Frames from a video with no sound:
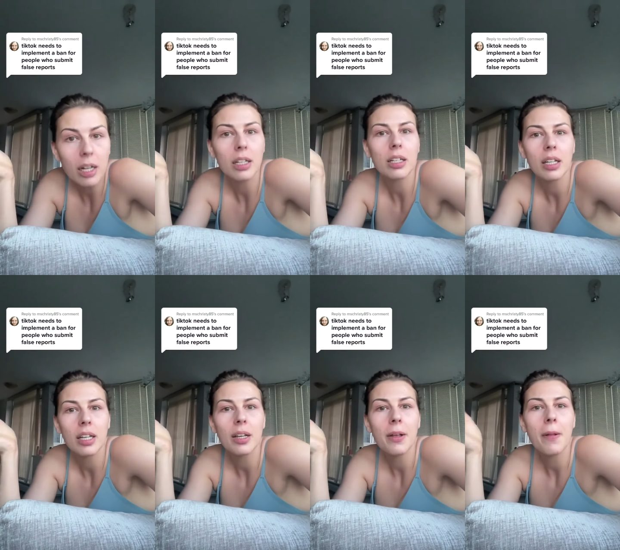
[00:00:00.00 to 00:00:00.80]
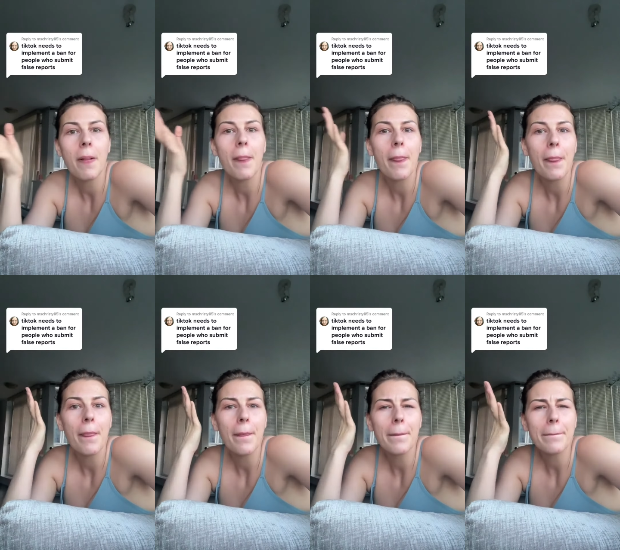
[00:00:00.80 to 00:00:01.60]

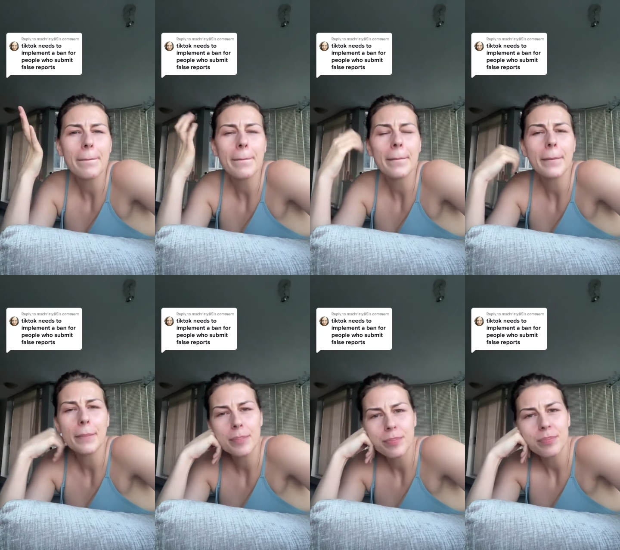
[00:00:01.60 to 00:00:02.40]
(no one is talking)